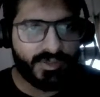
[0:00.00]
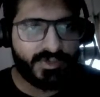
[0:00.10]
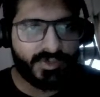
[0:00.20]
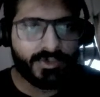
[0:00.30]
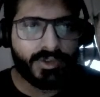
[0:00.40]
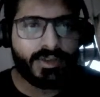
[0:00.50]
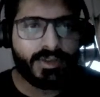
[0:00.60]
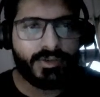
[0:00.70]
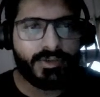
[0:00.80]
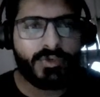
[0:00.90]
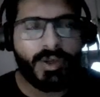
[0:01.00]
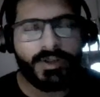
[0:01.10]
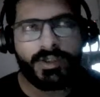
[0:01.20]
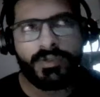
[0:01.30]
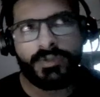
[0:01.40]
So to
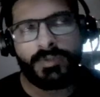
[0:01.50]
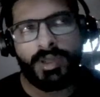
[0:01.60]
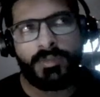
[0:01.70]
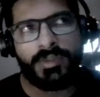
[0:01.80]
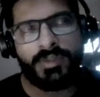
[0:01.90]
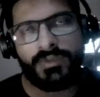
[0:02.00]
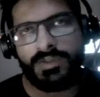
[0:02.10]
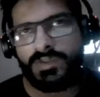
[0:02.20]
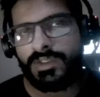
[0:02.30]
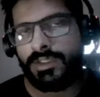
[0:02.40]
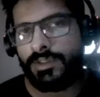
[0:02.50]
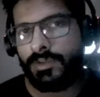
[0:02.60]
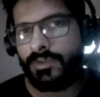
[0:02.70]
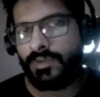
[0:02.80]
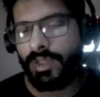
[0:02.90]
iterate our map interface, you can
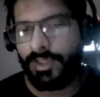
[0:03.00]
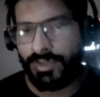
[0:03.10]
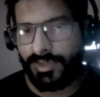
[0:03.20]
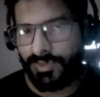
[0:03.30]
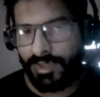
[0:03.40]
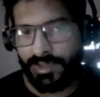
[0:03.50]
use entry set.